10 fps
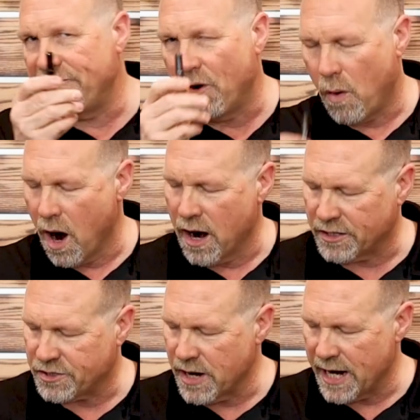FOR
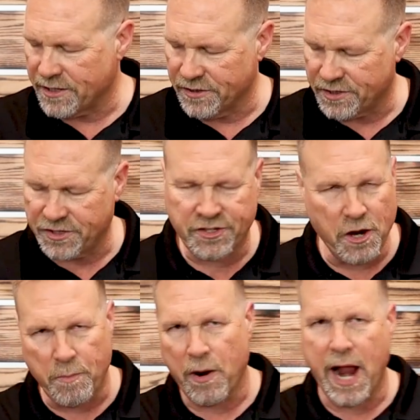extractor is
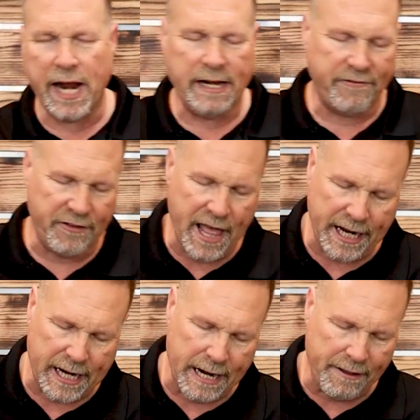super handy for
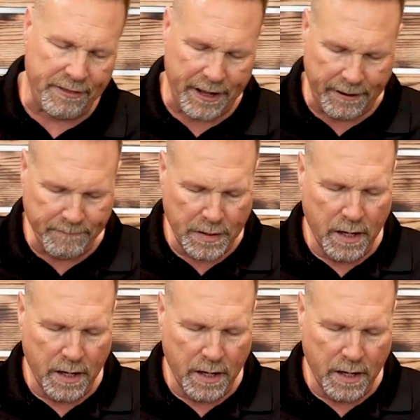that kind of thing.